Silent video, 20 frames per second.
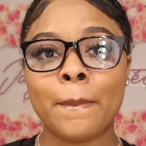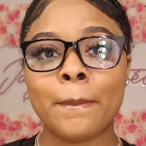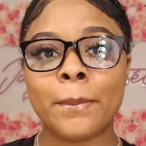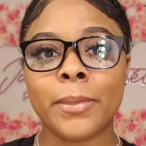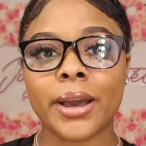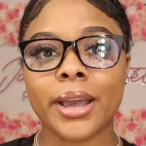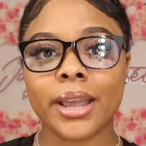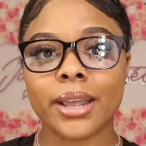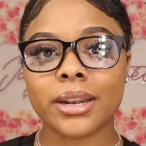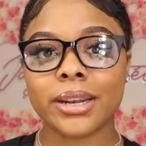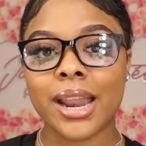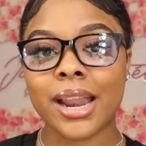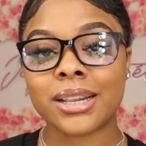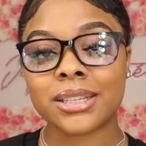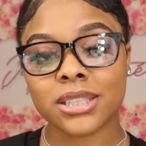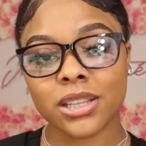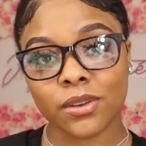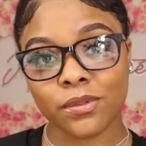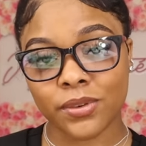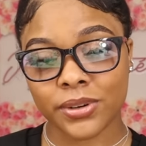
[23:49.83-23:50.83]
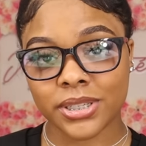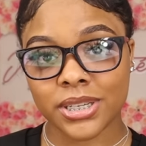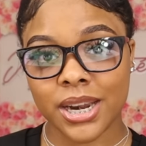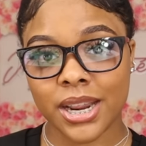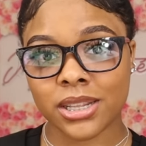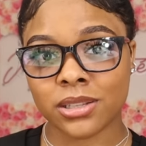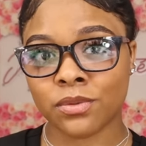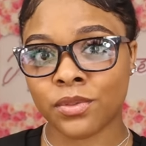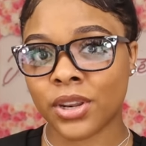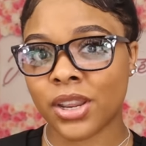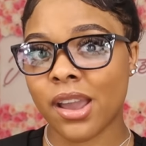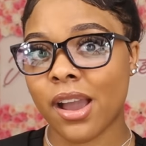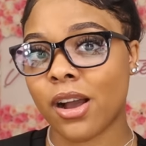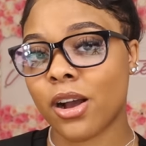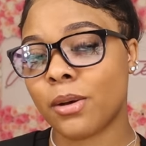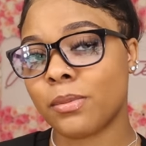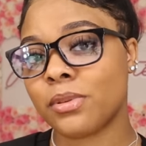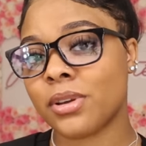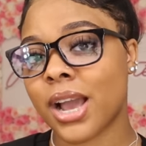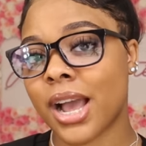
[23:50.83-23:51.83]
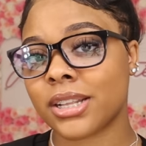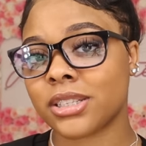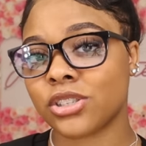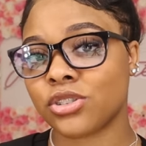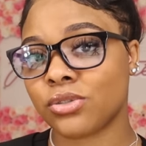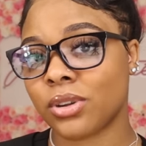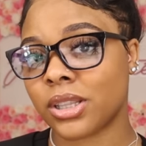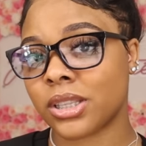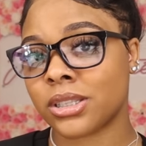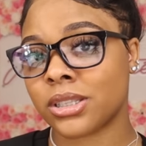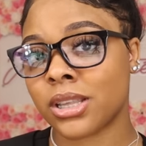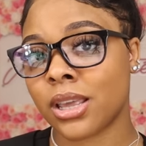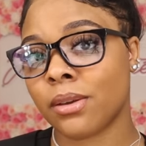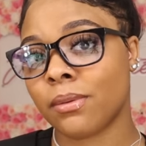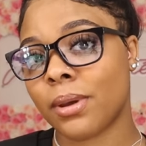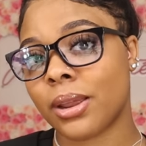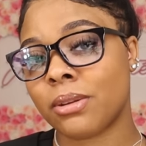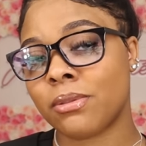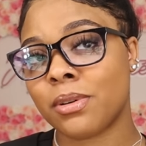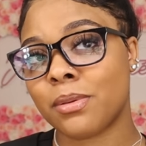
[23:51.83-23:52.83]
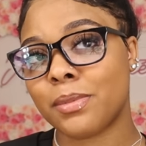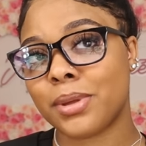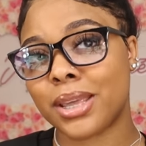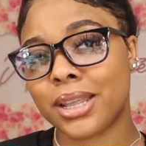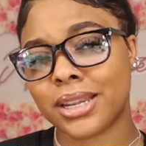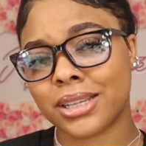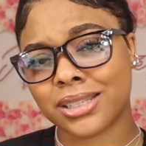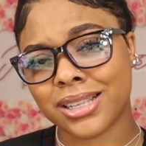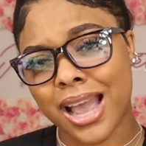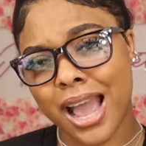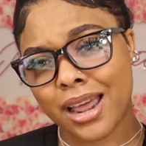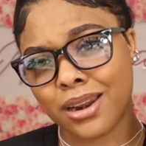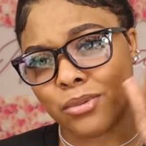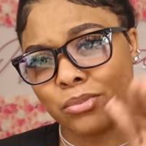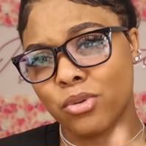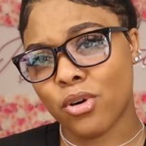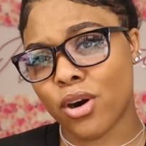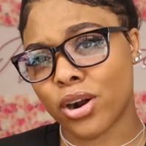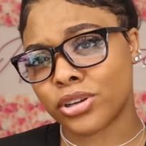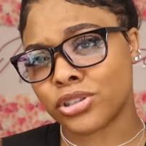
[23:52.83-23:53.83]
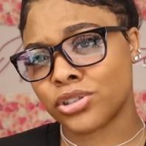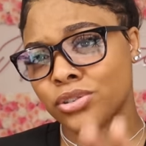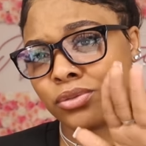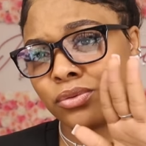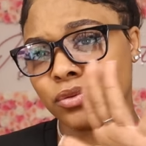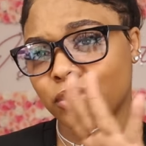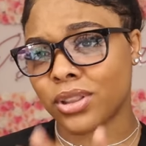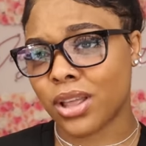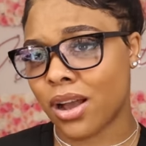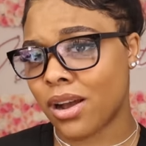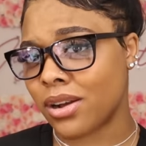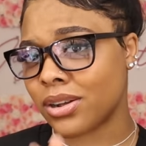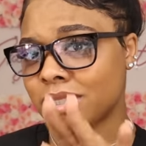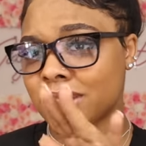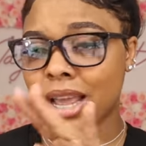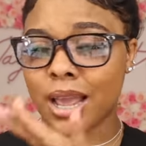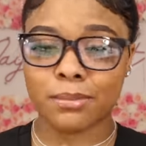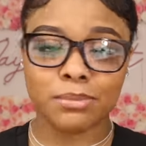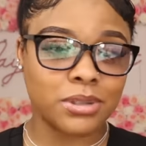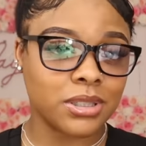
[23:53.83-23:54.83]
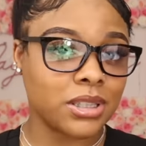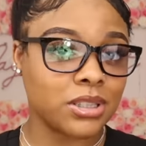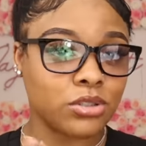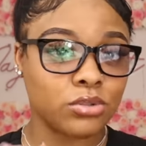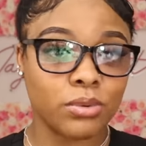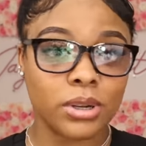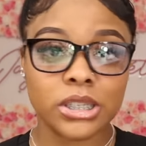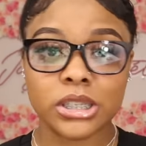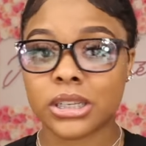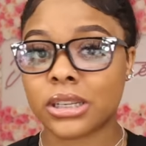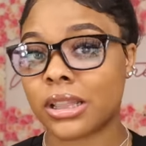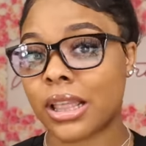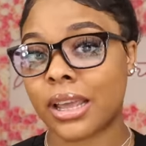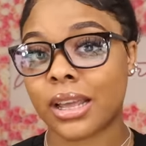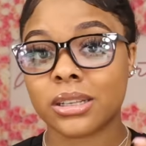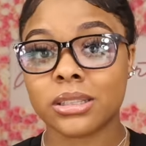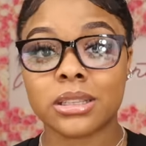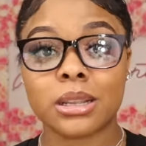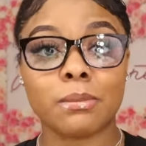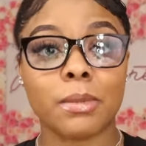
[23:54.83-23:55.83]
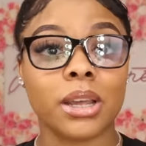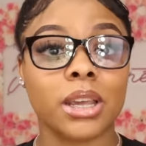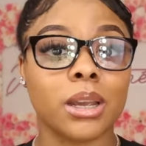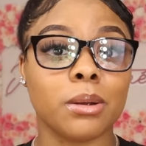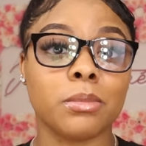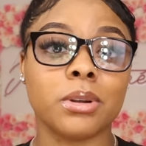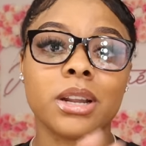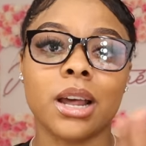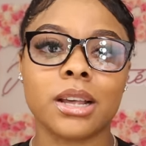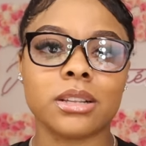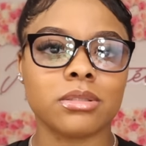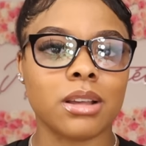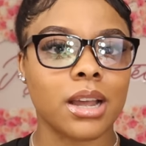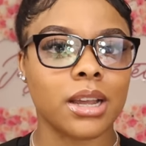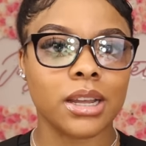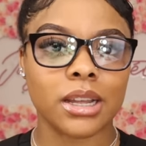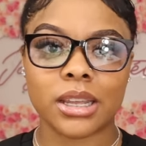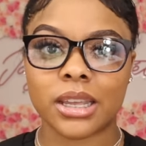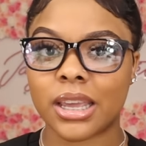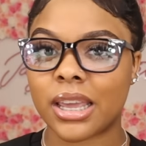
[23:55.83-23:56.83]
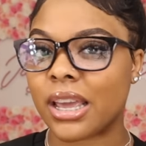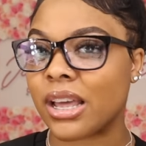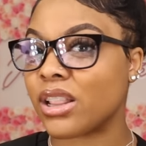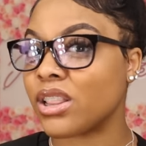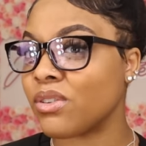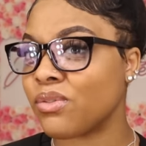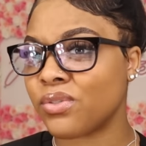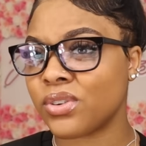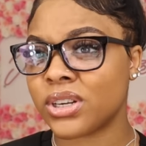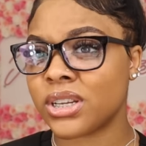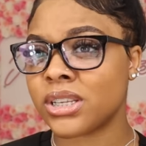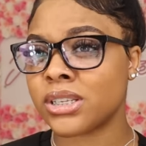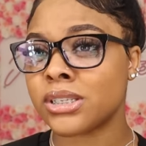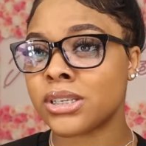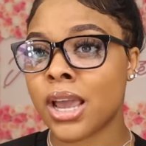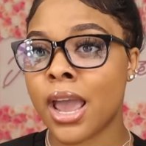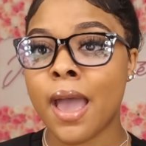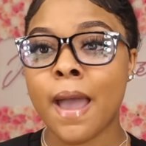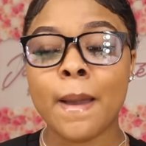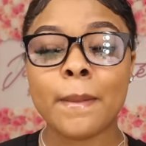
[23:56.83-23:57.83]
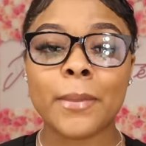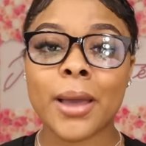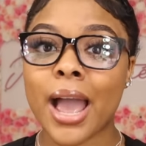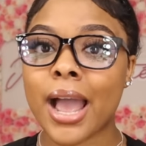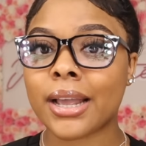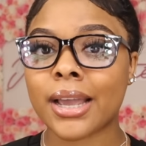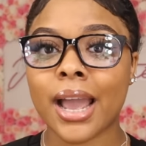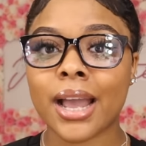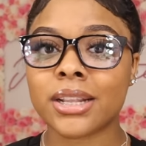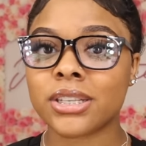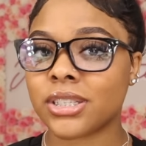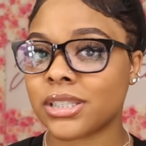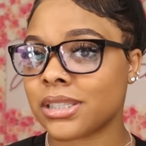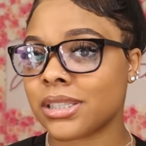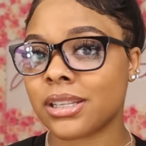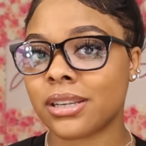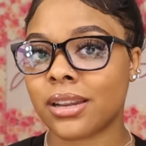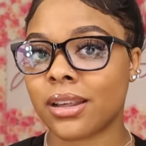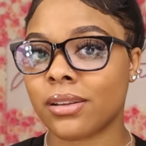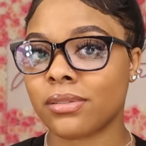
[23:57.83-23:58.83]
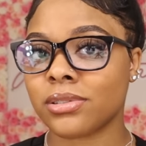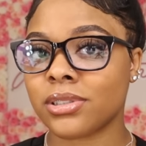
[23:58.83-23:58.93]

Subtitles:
But that is it for today's video. I hope you guys enjoyed this get ready with me, this kind of partial vlog type of situation. Like I said, my camera died so I can get hella footage, but I got just enough.